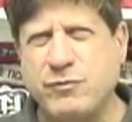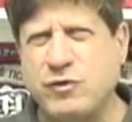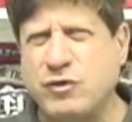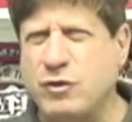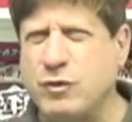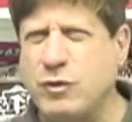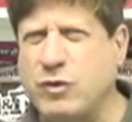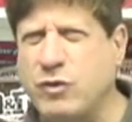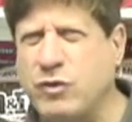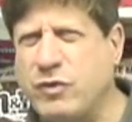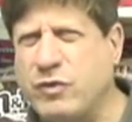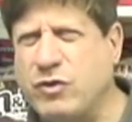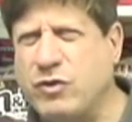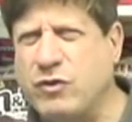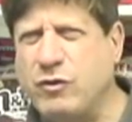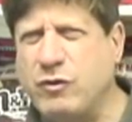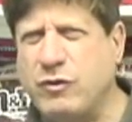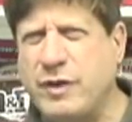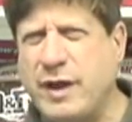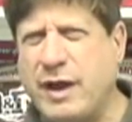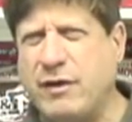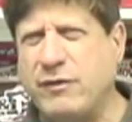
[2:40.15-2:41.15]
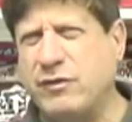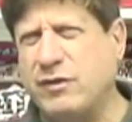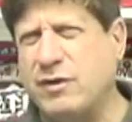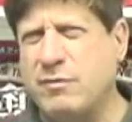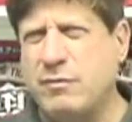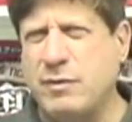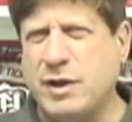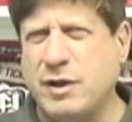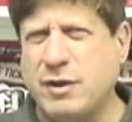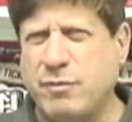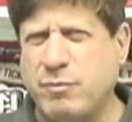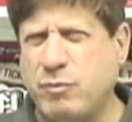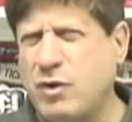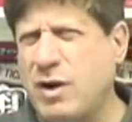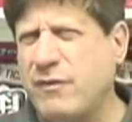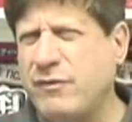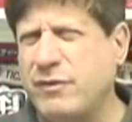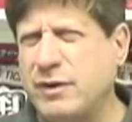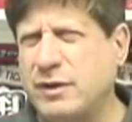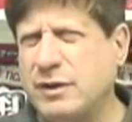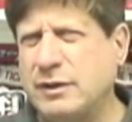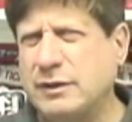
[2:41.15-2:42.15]
$2,000 a month
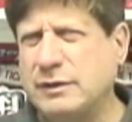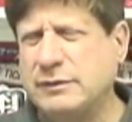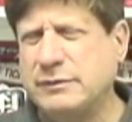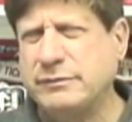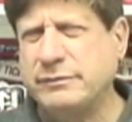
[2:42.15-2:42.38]
profit.